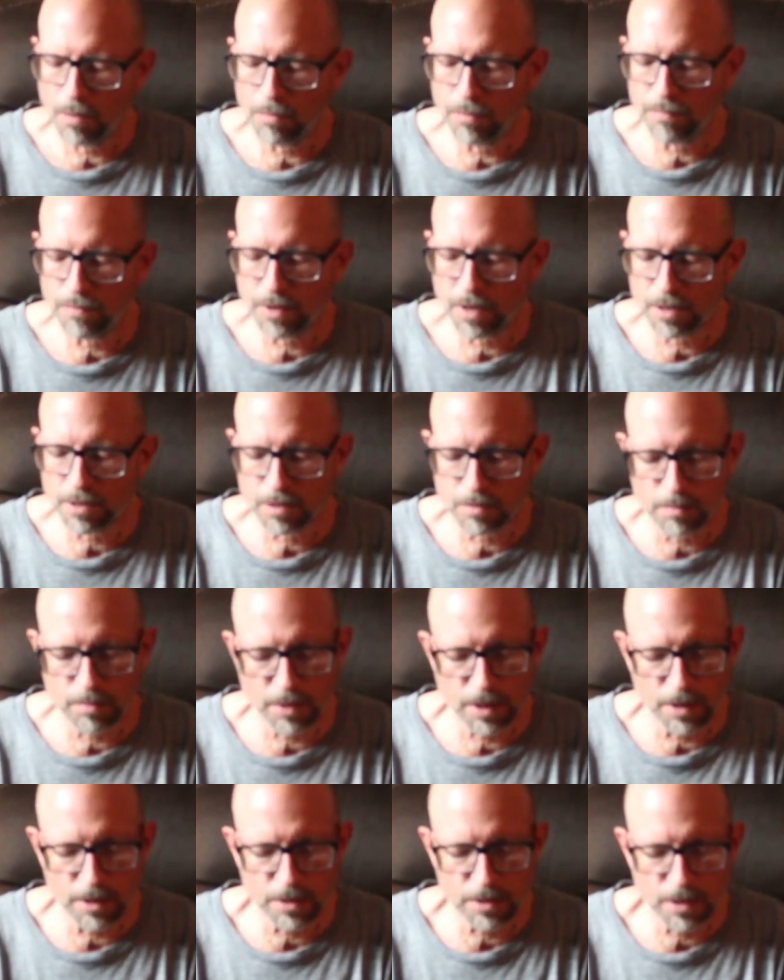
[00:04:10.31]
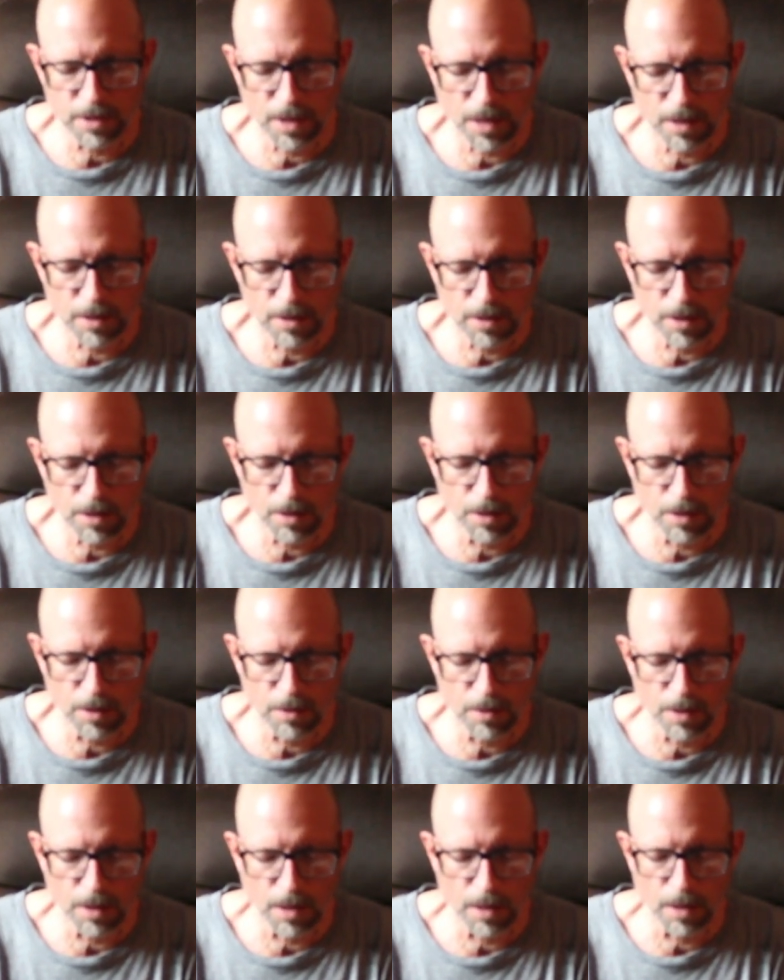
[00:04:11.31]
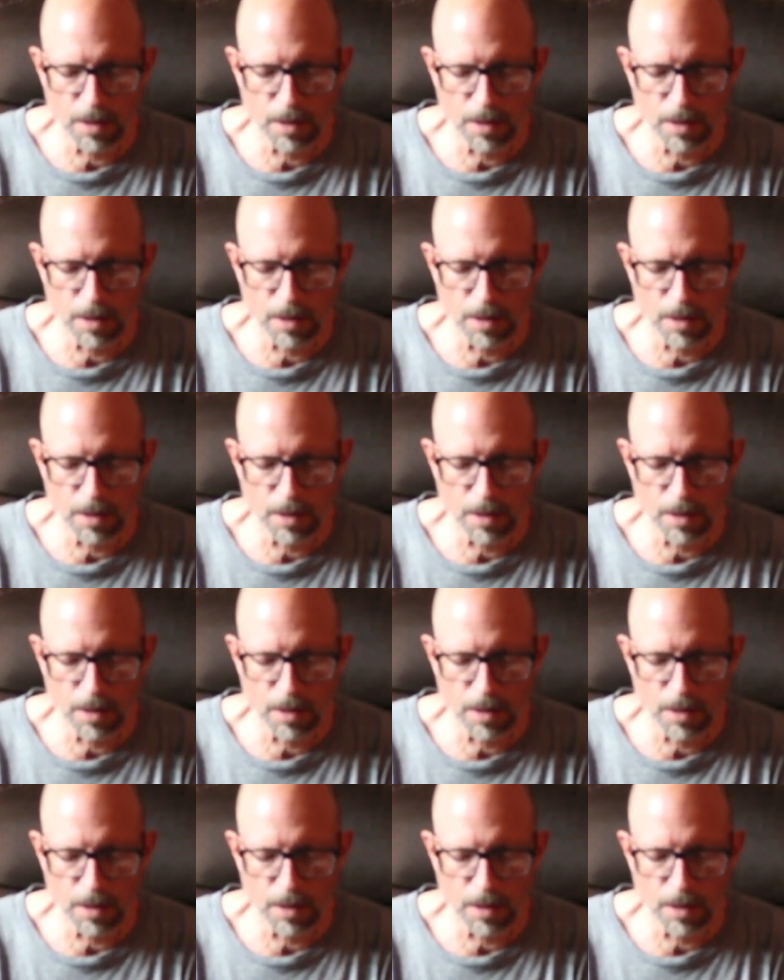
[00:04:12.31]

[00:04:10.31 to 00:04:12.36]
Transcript: we've got some buttons down here.